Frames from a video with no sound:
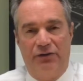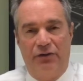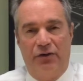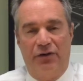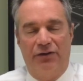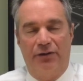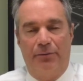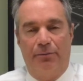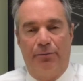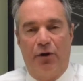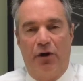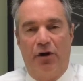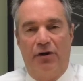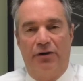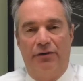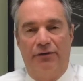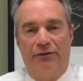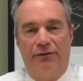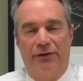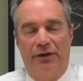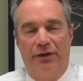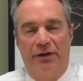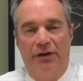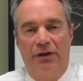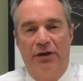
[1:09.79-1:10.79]
on the part
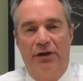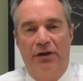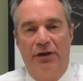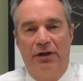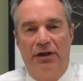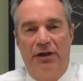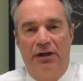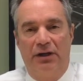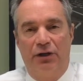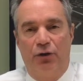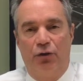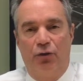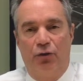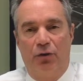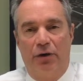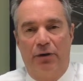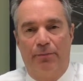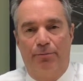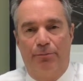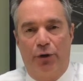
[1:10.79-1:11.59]
of the